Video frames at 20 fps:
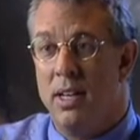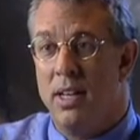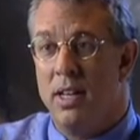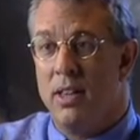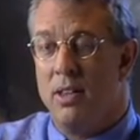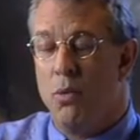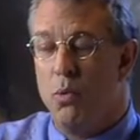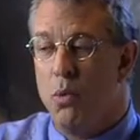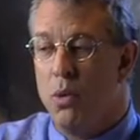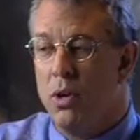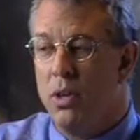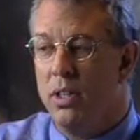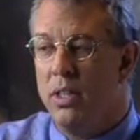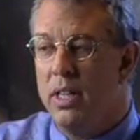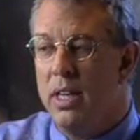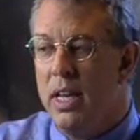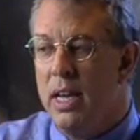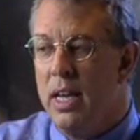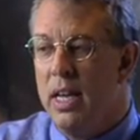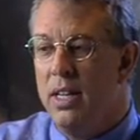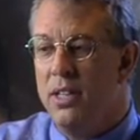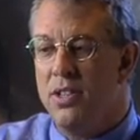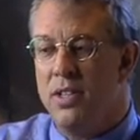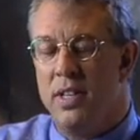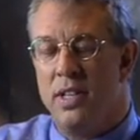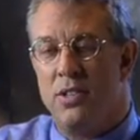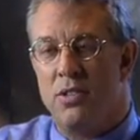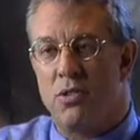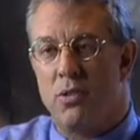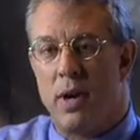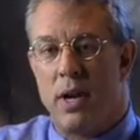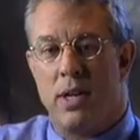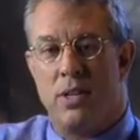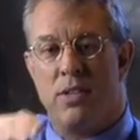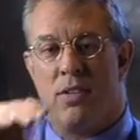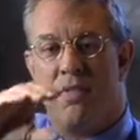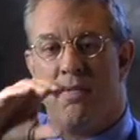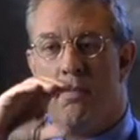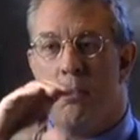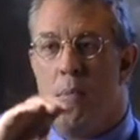The world needs the strengths
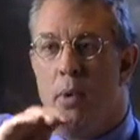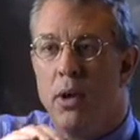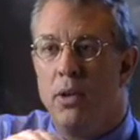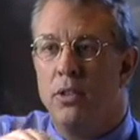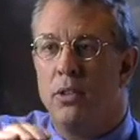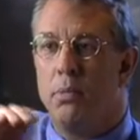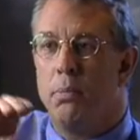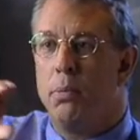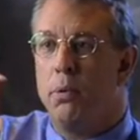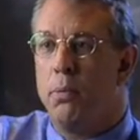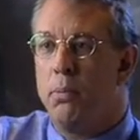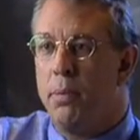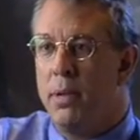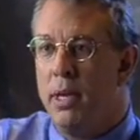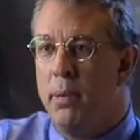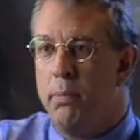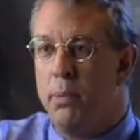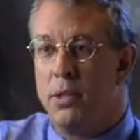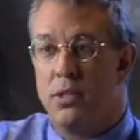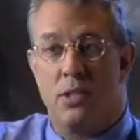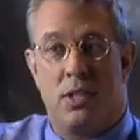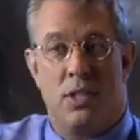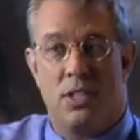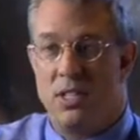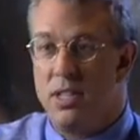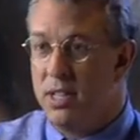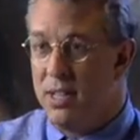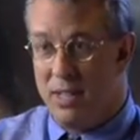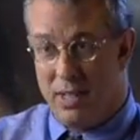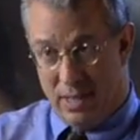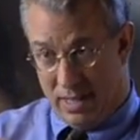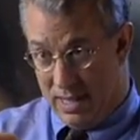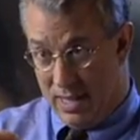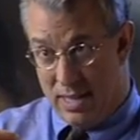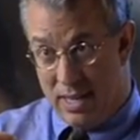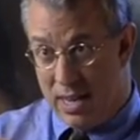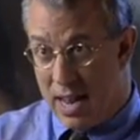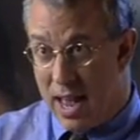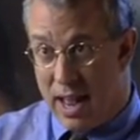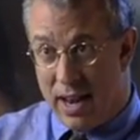of multiple peoples because
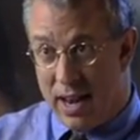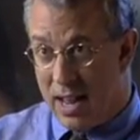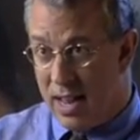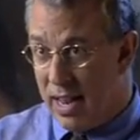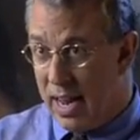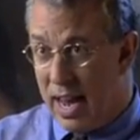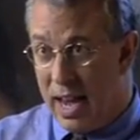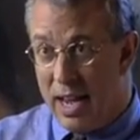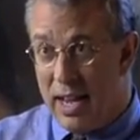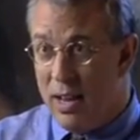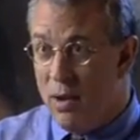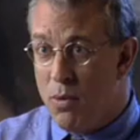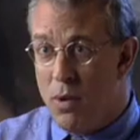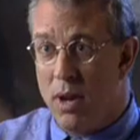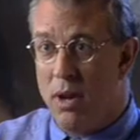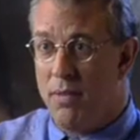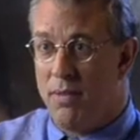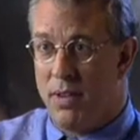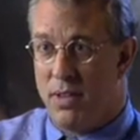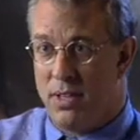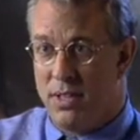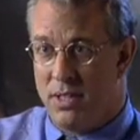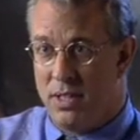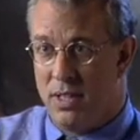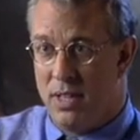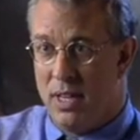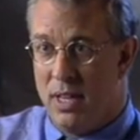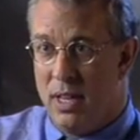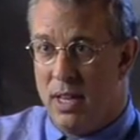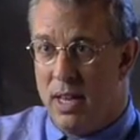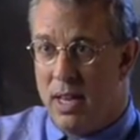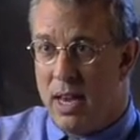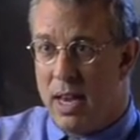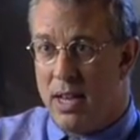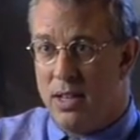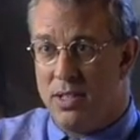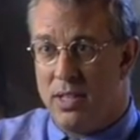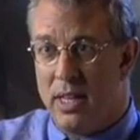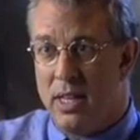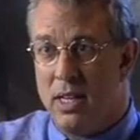not any one of us
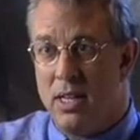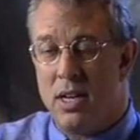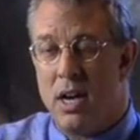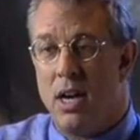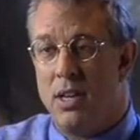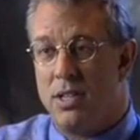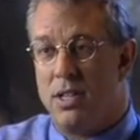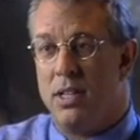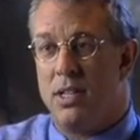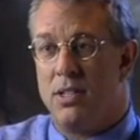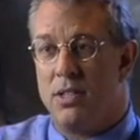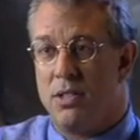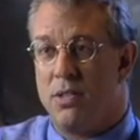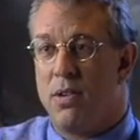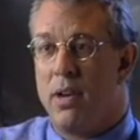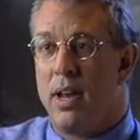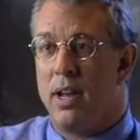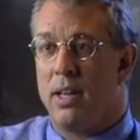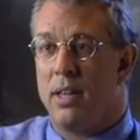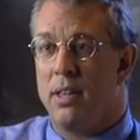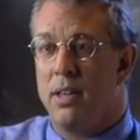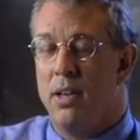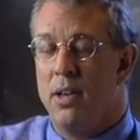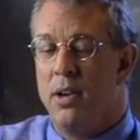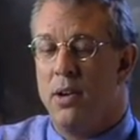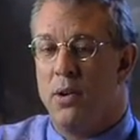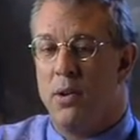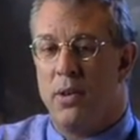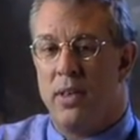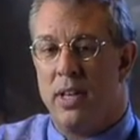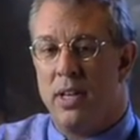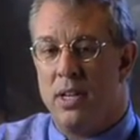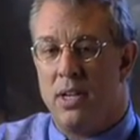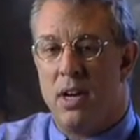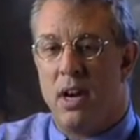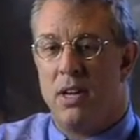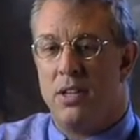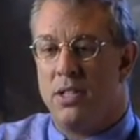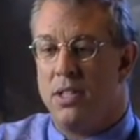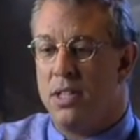has the endogenous strength or the
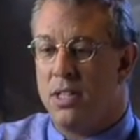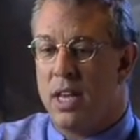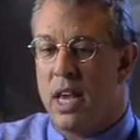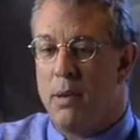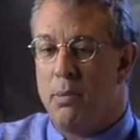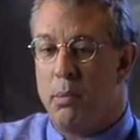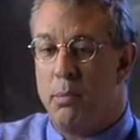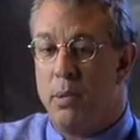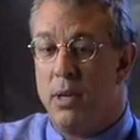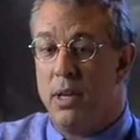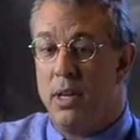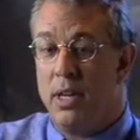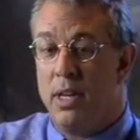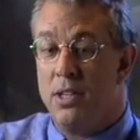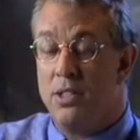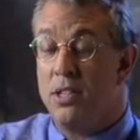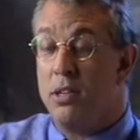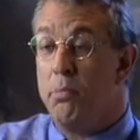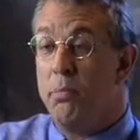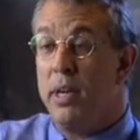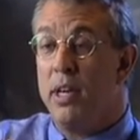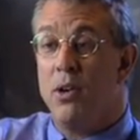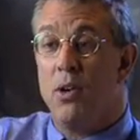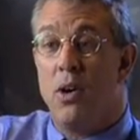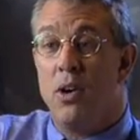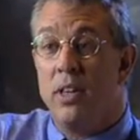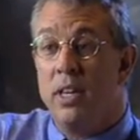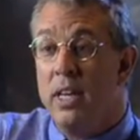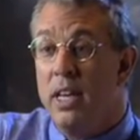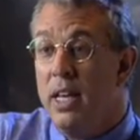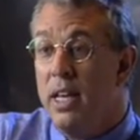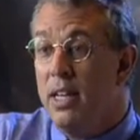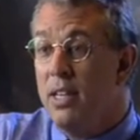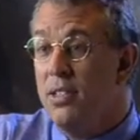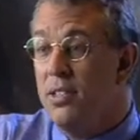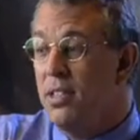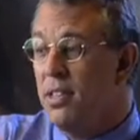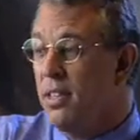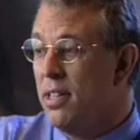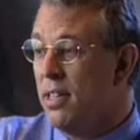endogenous capabilities to meet all the
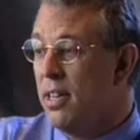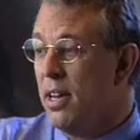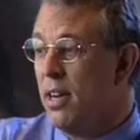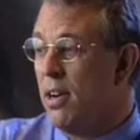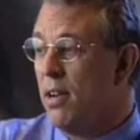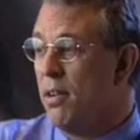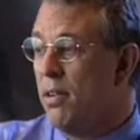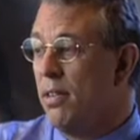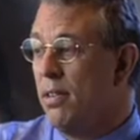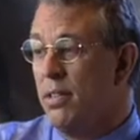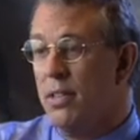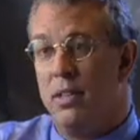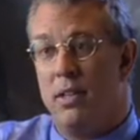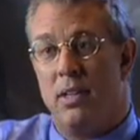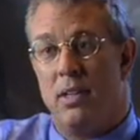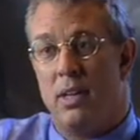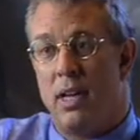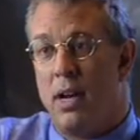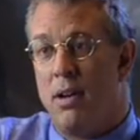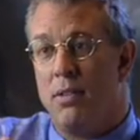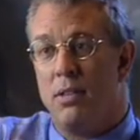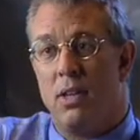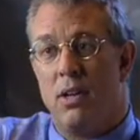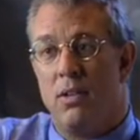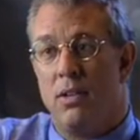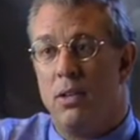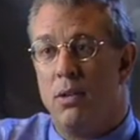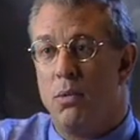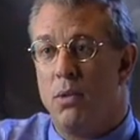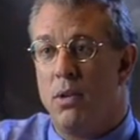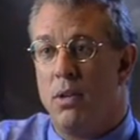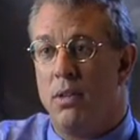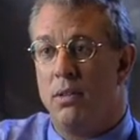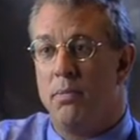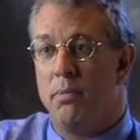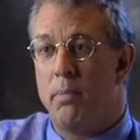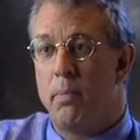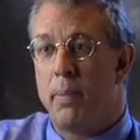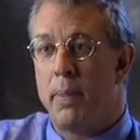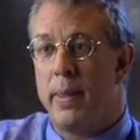needs that are out there in the world.
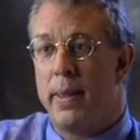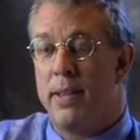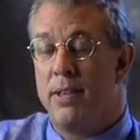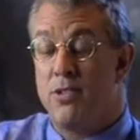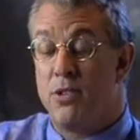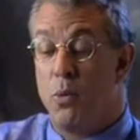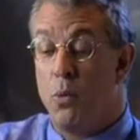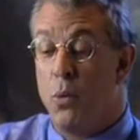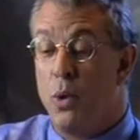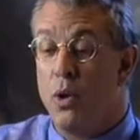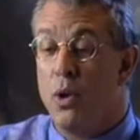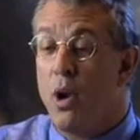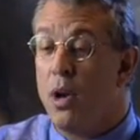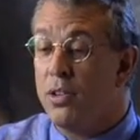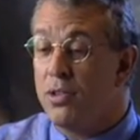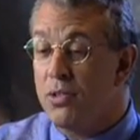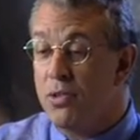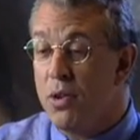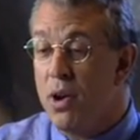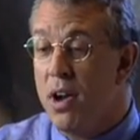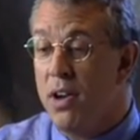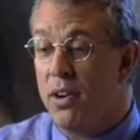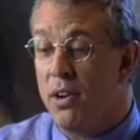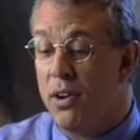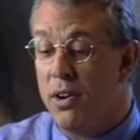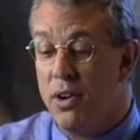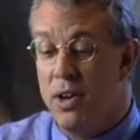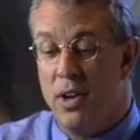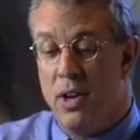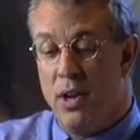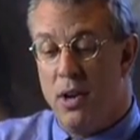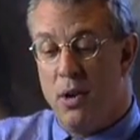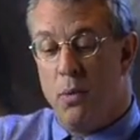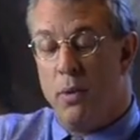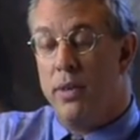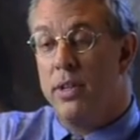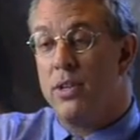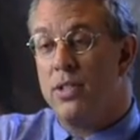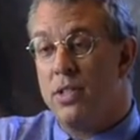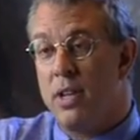So we're all stronger when
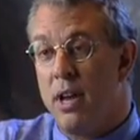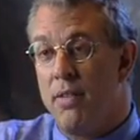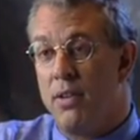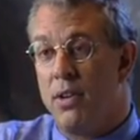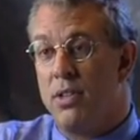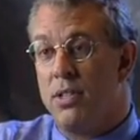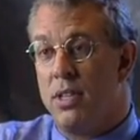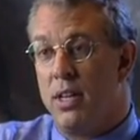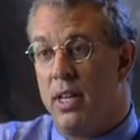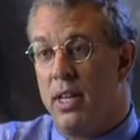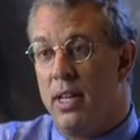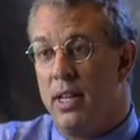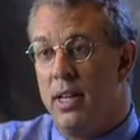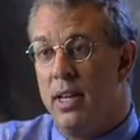there's diversity.